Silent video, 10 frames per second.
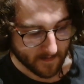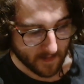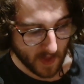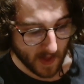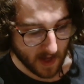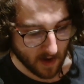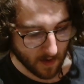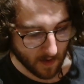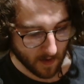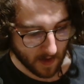Thank
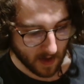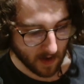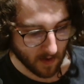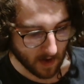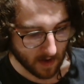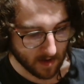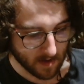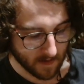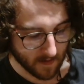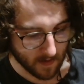you guys
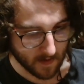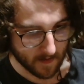for